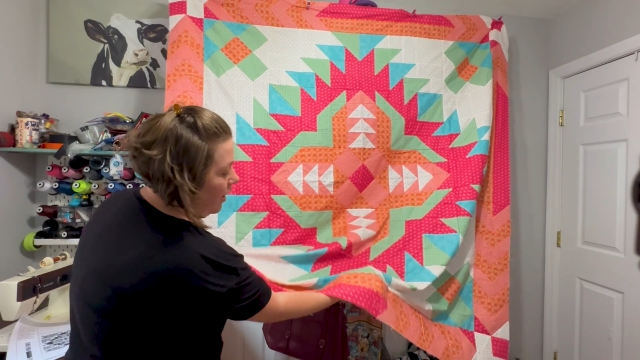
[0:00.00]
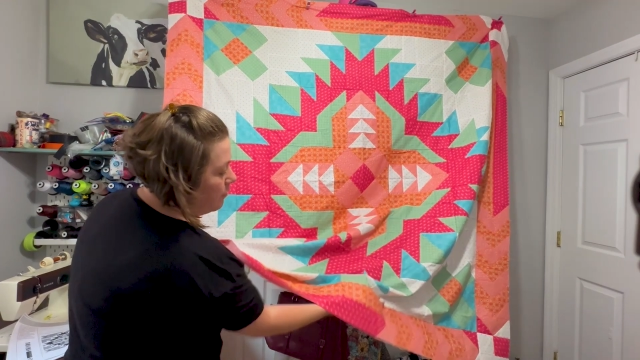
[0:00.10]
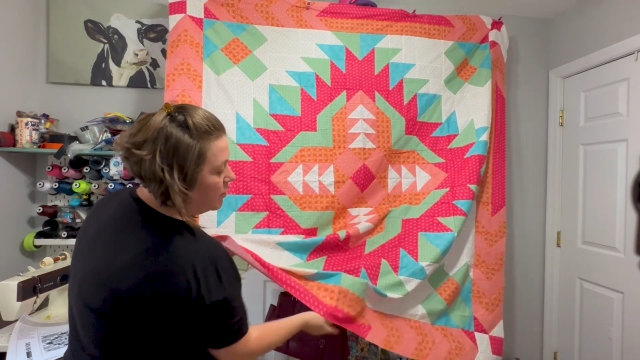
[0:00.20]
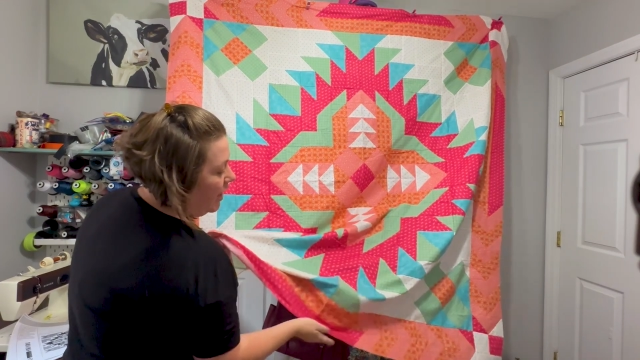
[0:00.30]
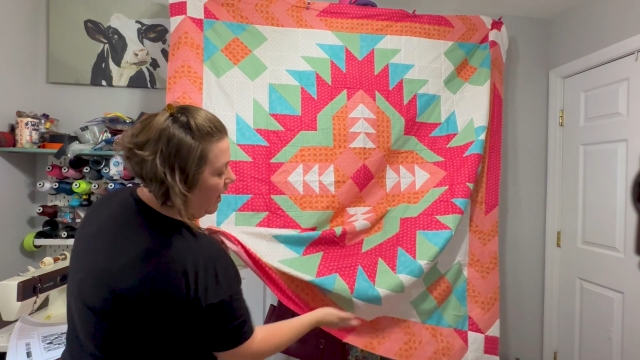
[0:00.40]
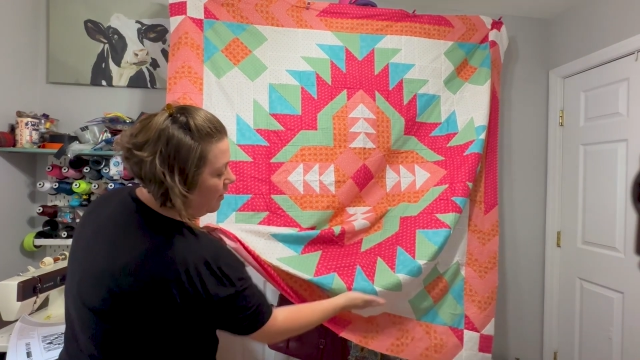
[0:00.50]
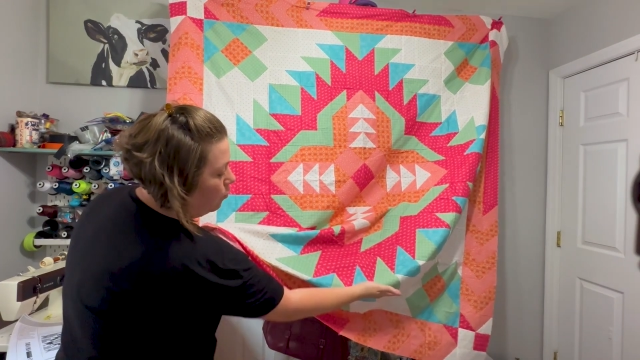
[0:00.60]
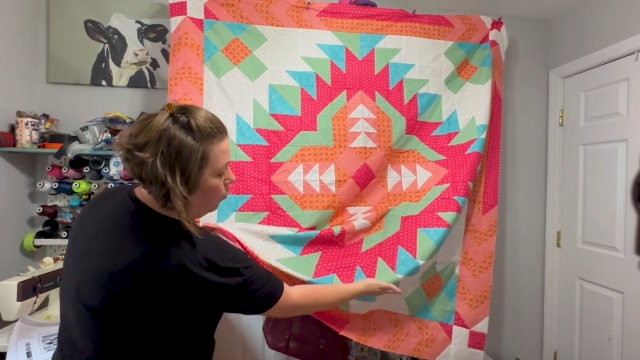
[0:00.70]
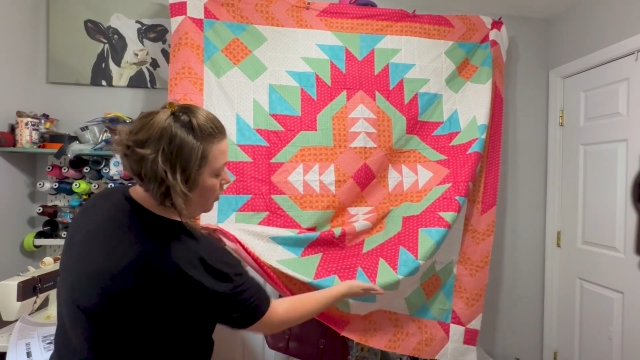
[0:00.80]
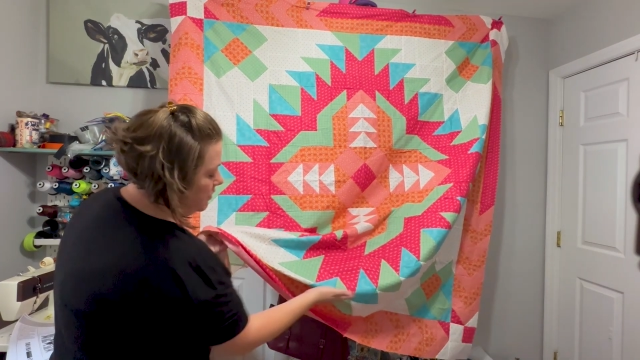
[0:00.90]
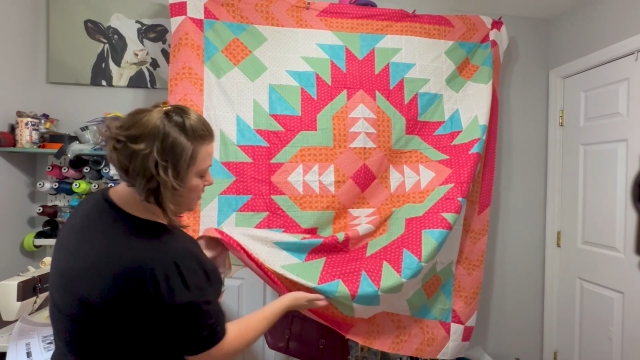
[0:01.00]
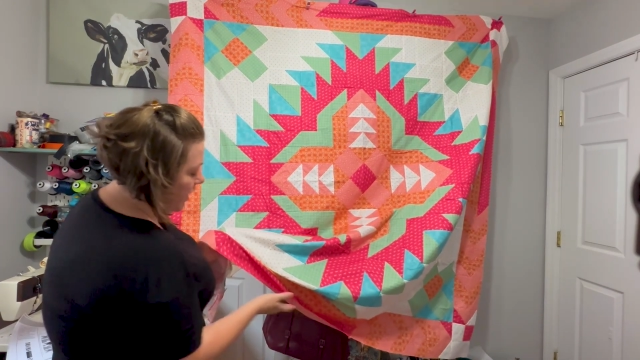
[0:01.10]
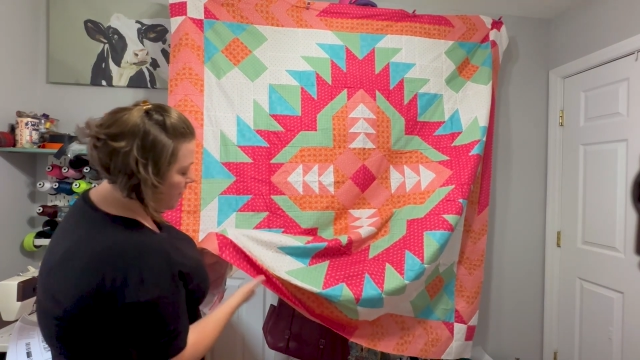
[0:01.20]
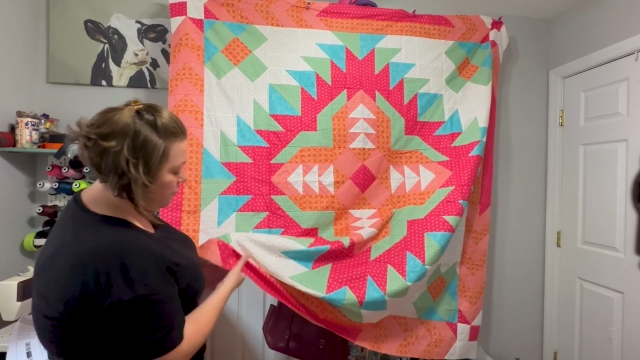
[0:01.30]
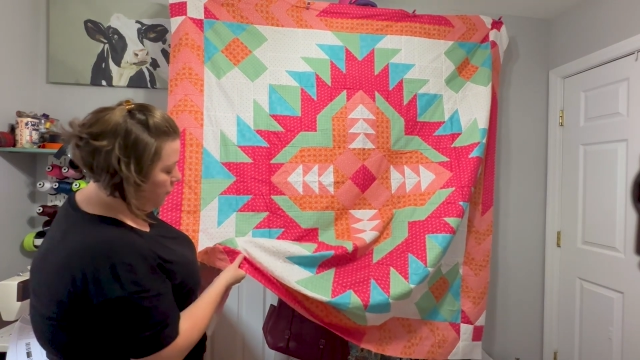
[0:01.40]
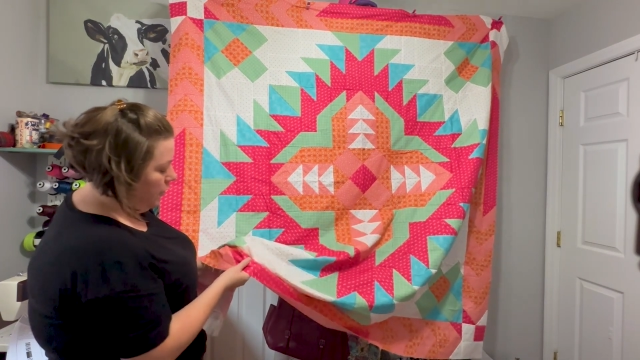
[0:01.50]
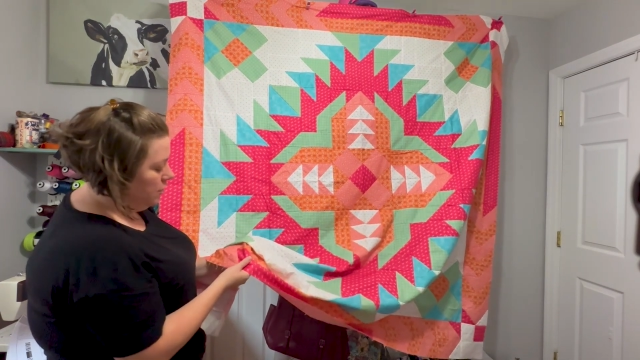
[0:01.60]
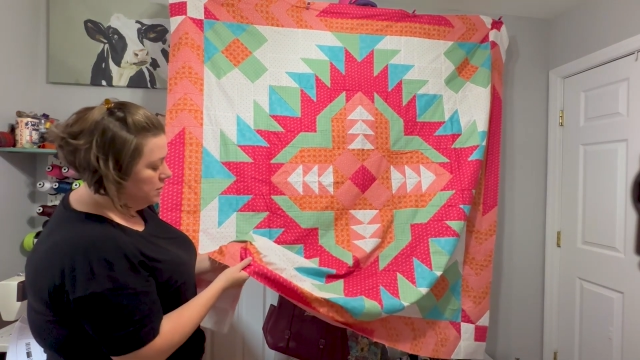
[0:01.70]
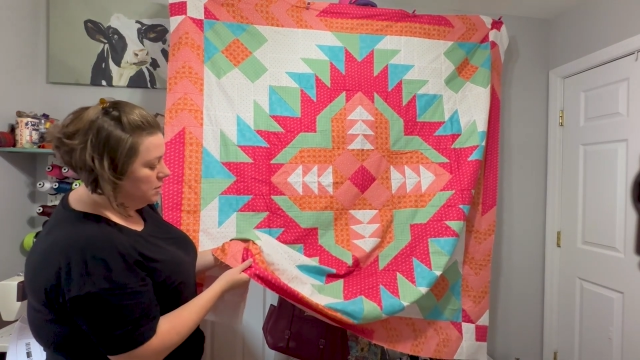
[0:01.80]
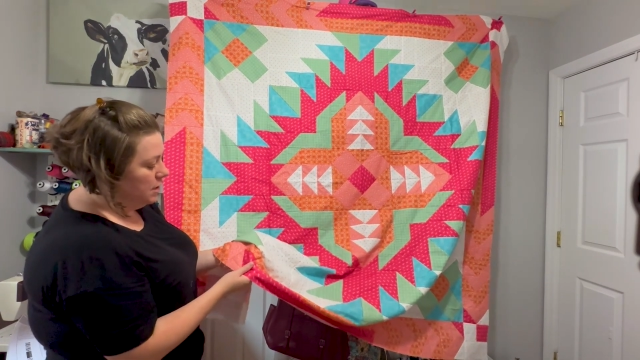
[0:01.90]
I would add one side
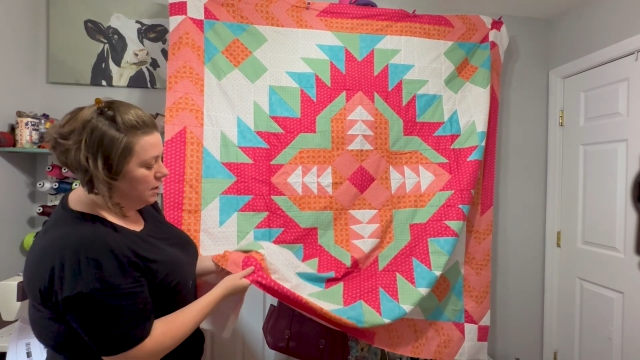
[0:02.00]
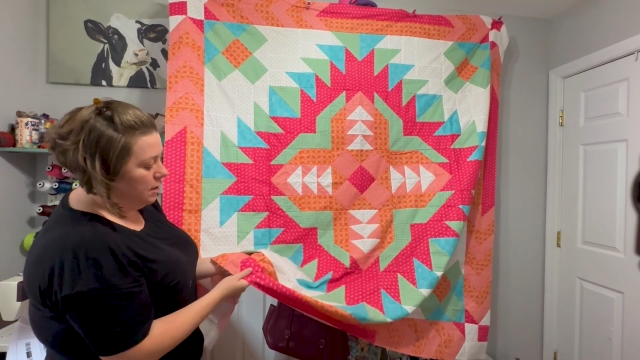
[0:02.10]
first,